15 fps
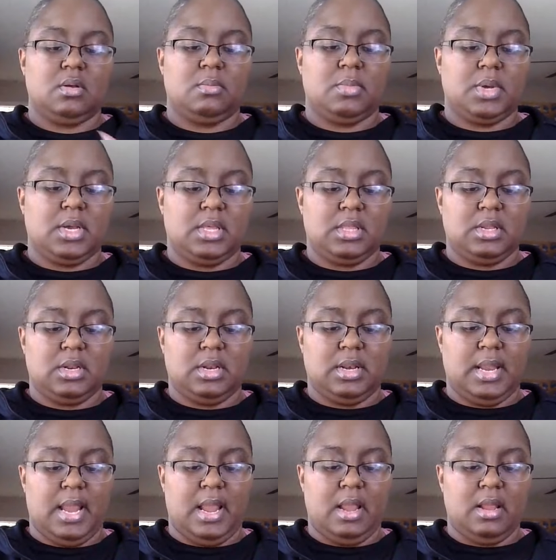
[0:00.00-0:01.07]
But other than
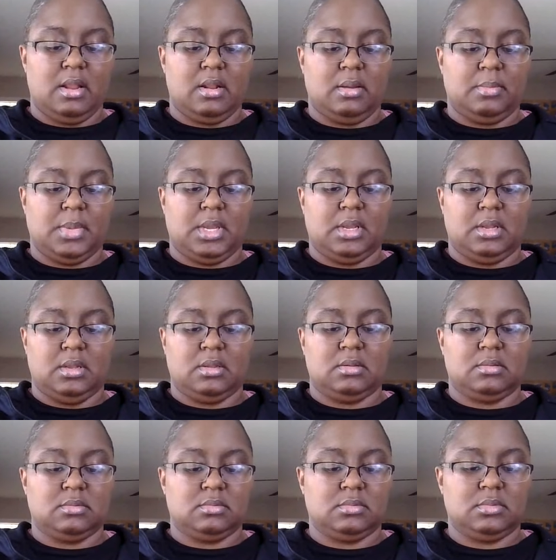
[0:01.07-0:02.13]
that, I
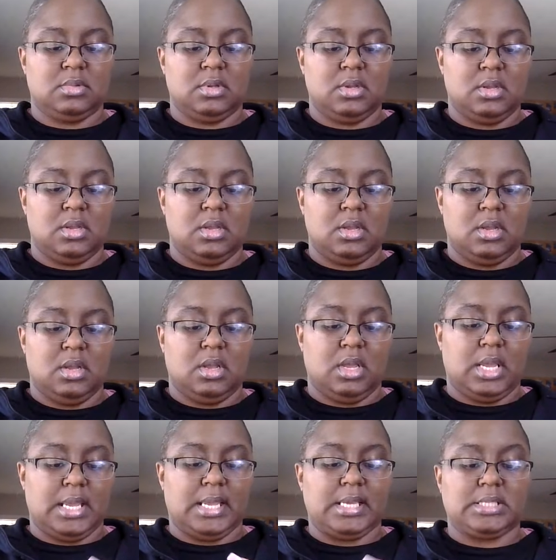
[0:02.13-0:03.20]
mean,
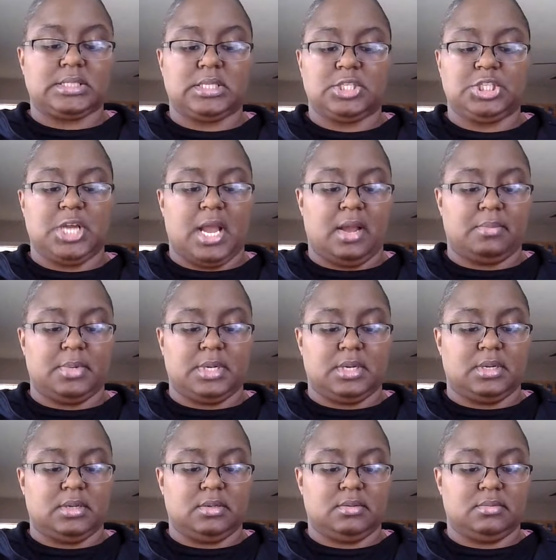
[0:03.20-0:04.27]
it gets the job
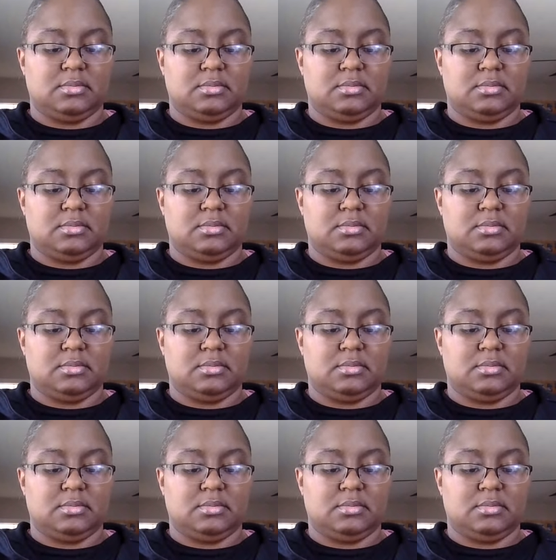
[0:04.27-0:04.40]
done.